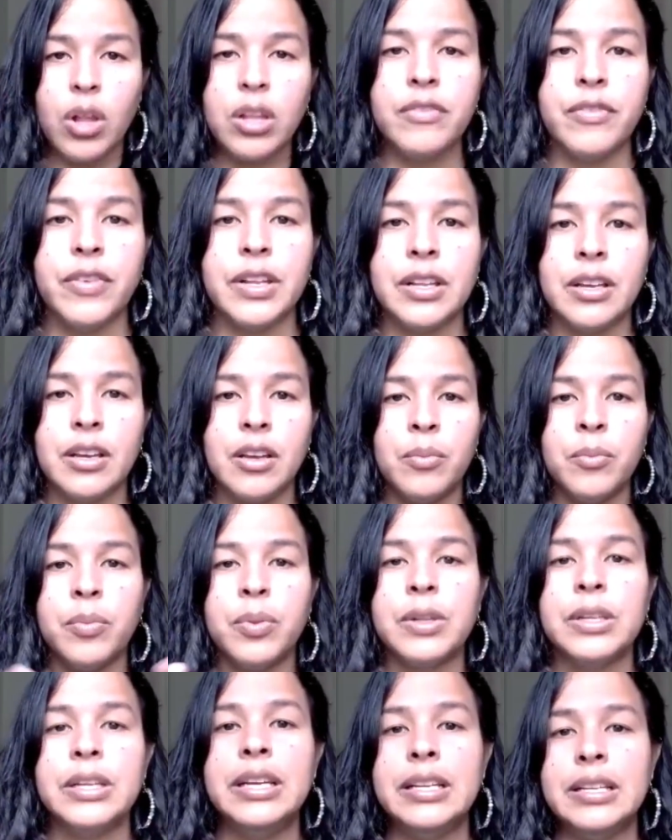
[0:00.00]
all of it, the
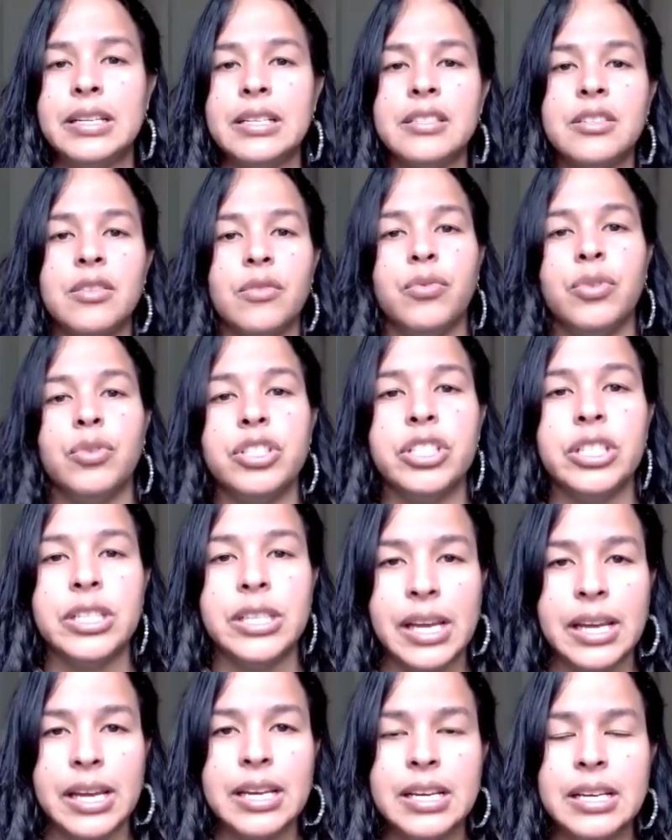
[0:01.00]
completeness of what she
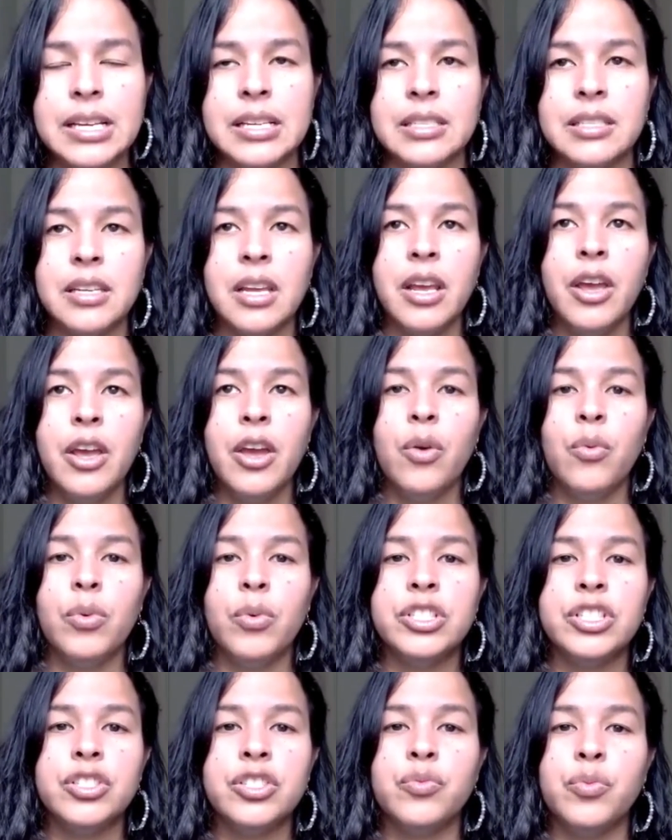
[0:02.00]
is,
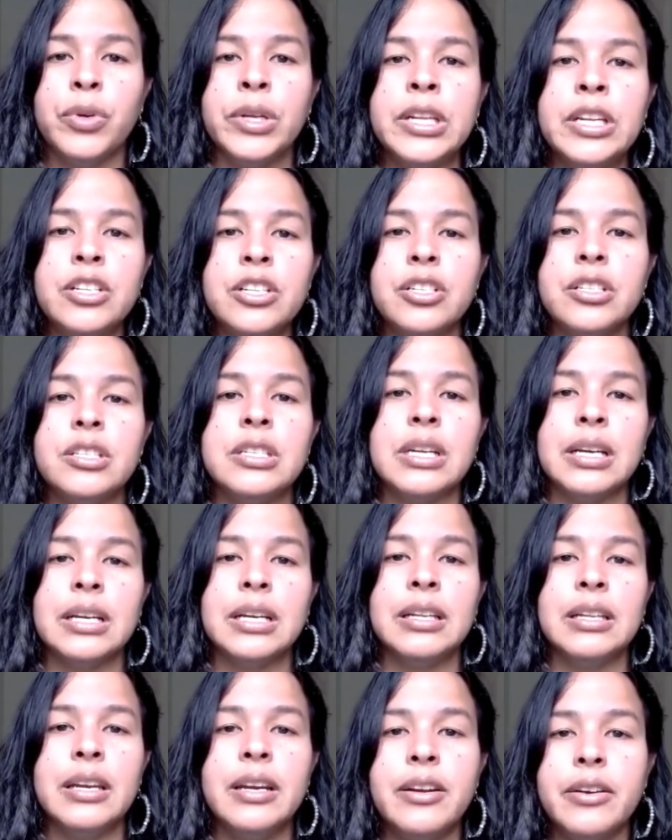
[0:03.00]
which is really just
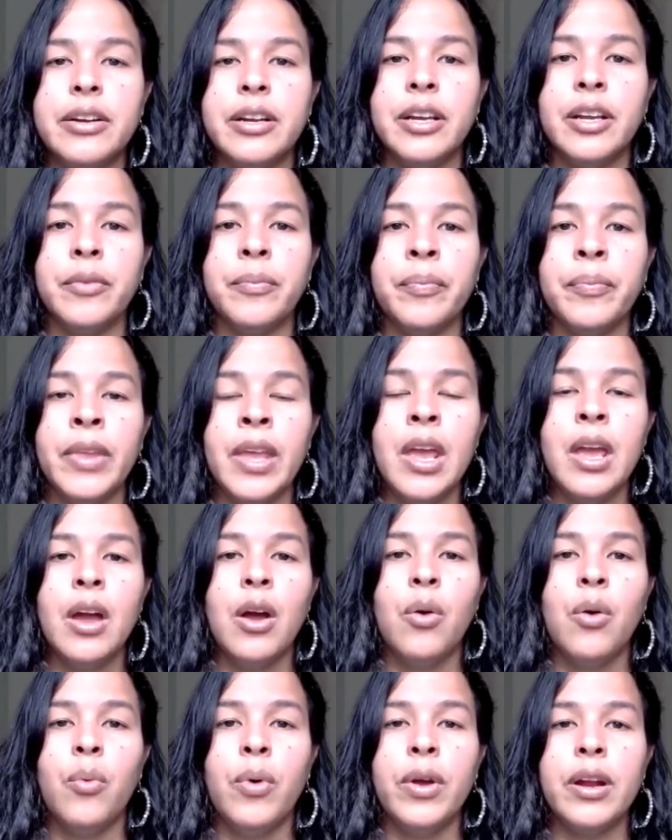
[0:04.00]
declaring
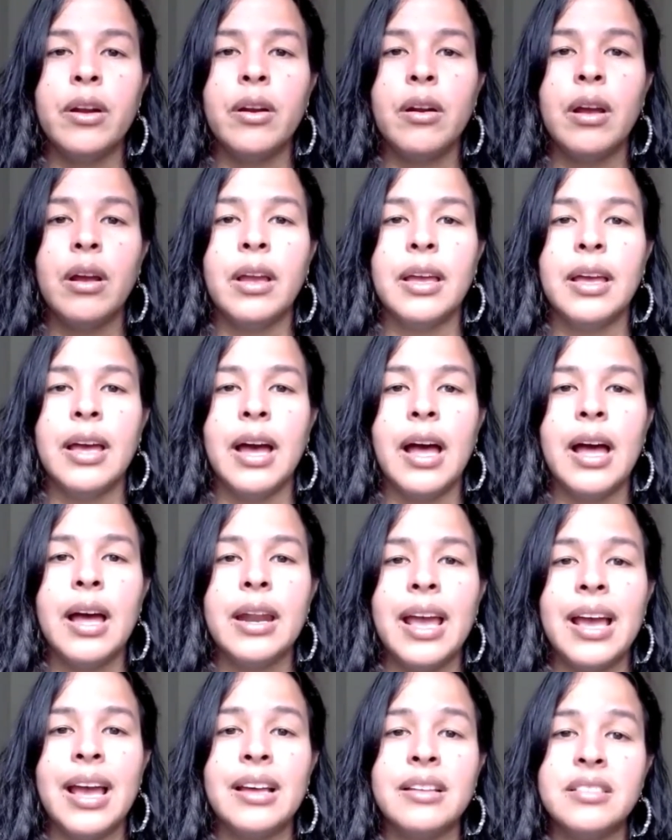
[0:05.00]
where
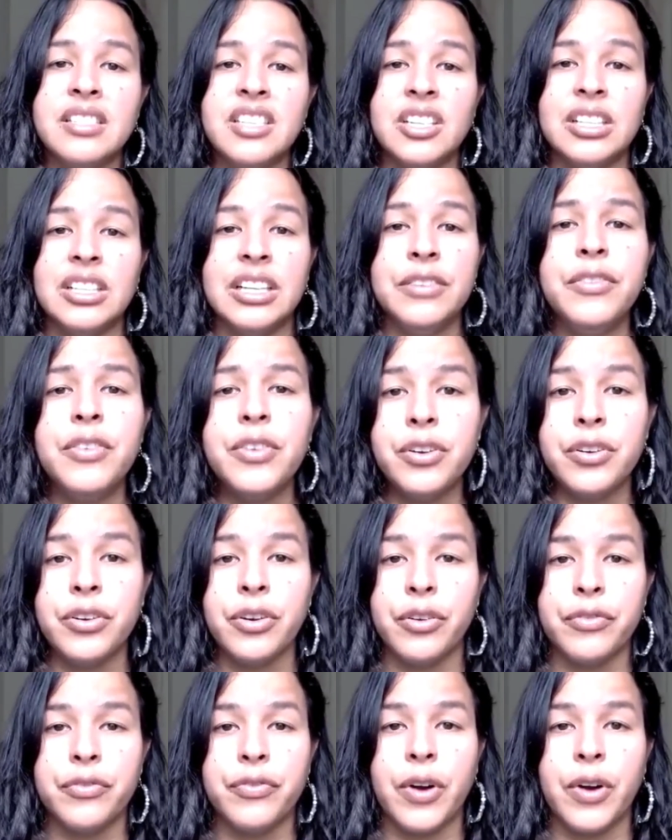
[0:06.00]
God has delivered
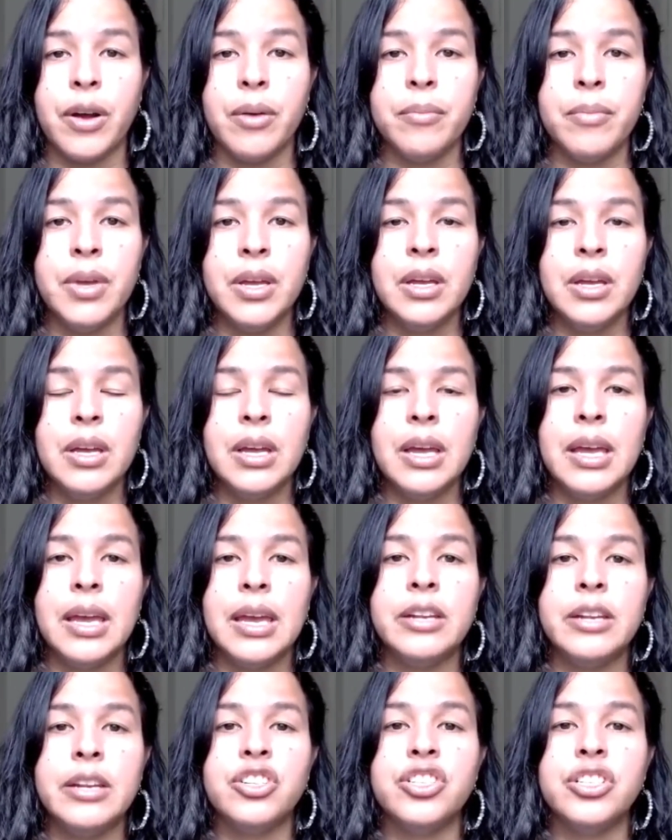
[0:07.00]
her from,
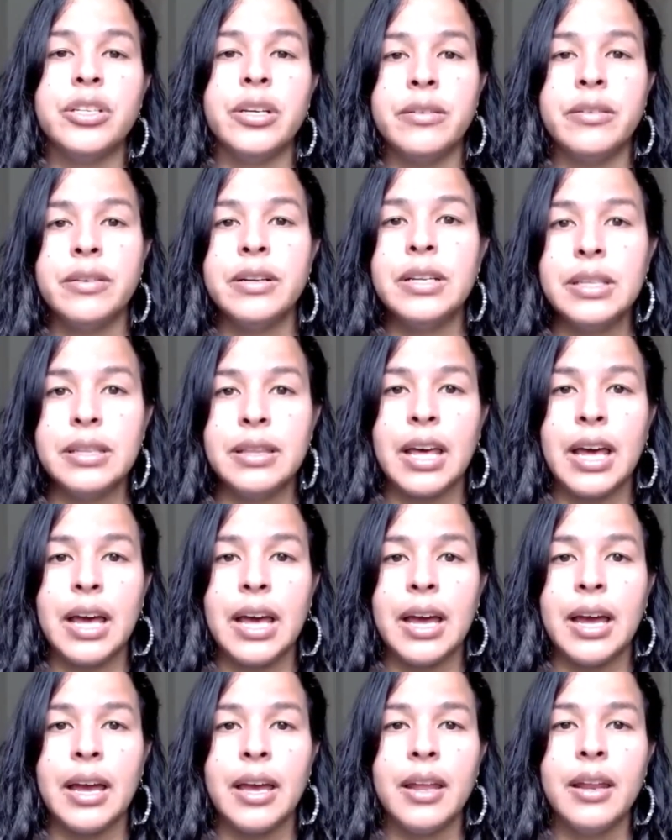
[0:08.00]
and sharing
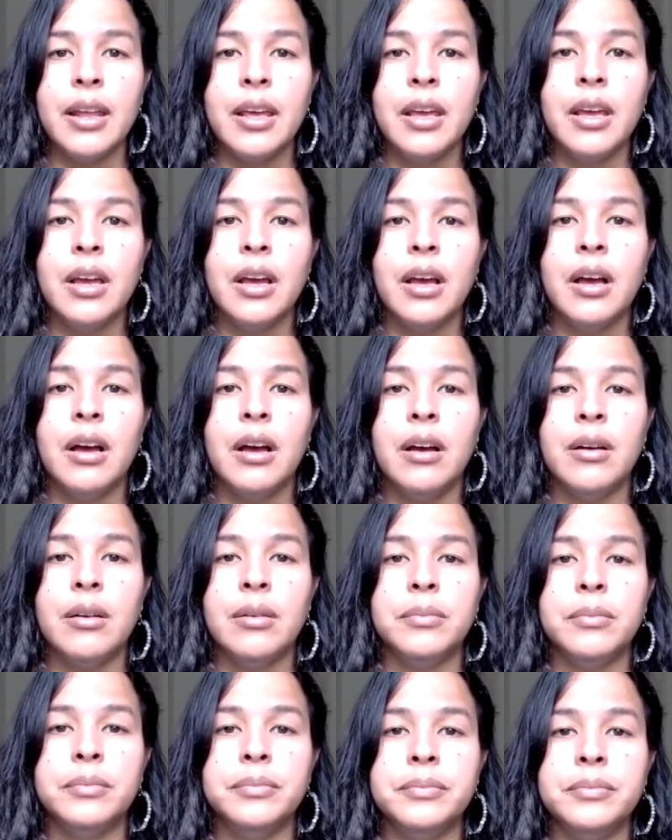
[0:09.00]
that
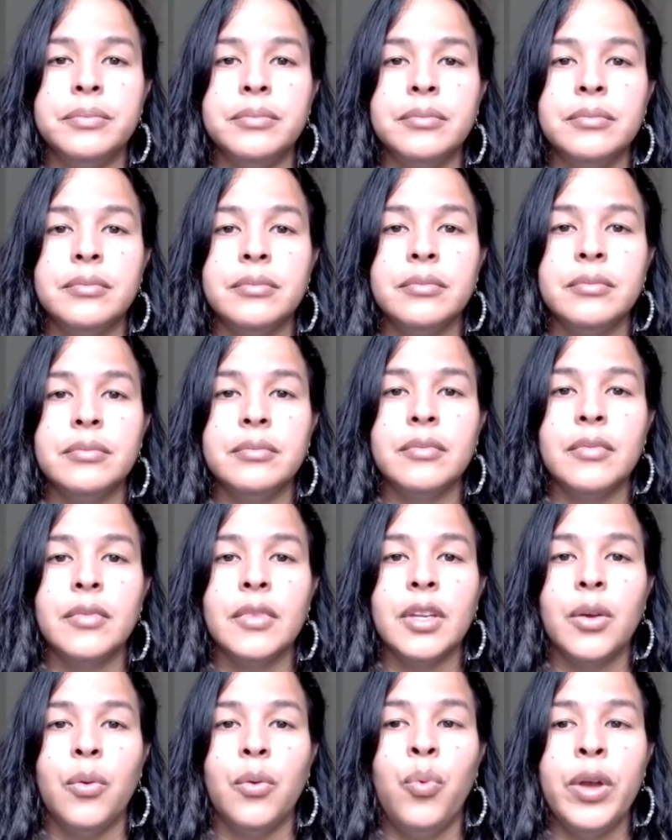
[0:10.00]
um
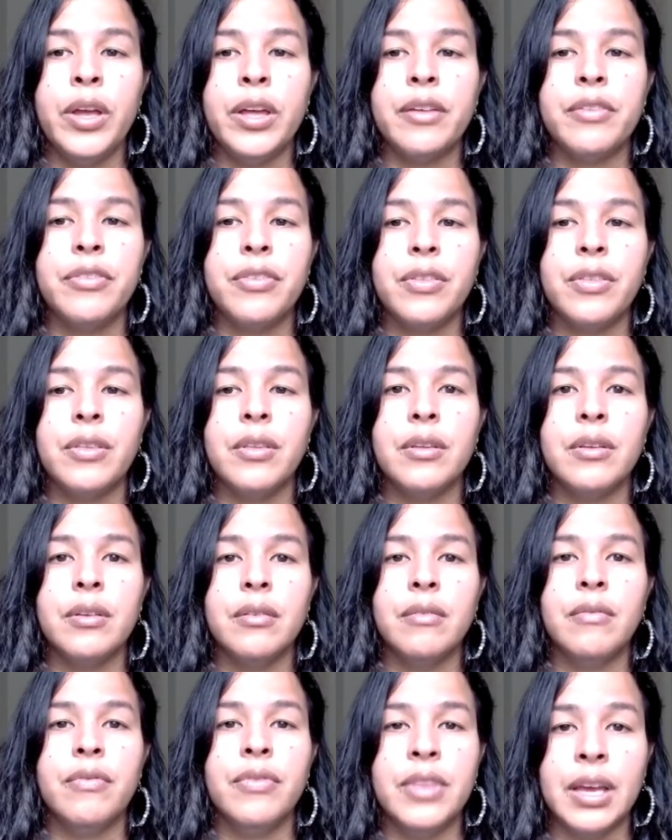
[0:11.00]
with
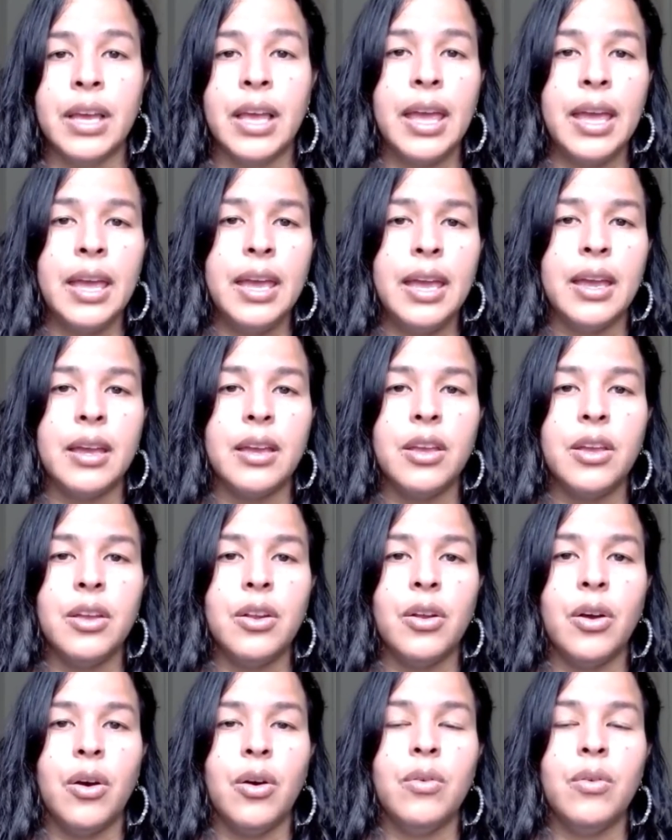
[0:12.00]
the king,